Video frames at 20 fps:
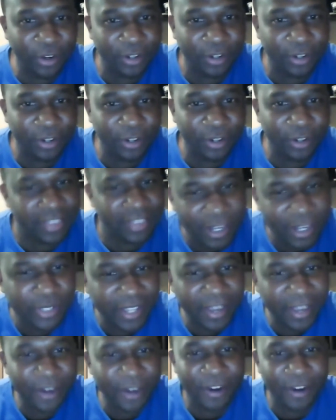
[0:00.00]
The things you
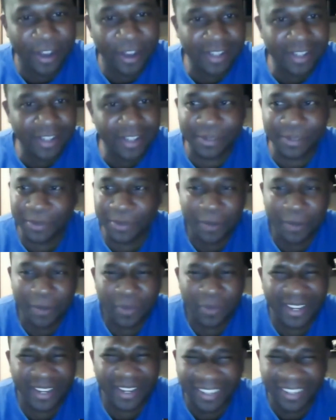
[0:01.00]
say are awesome." And I'm
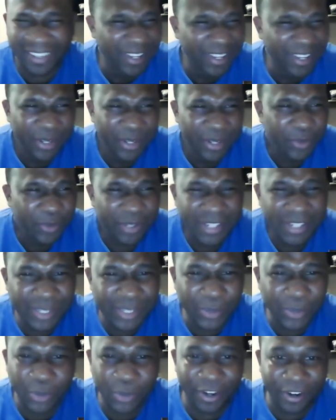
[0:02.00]
like, "What is
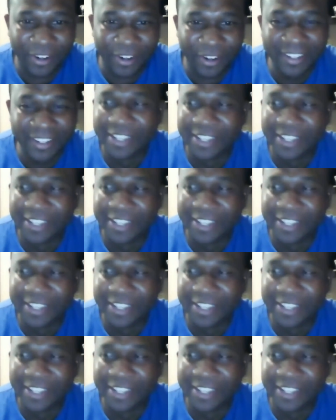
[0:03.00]
Twitter?"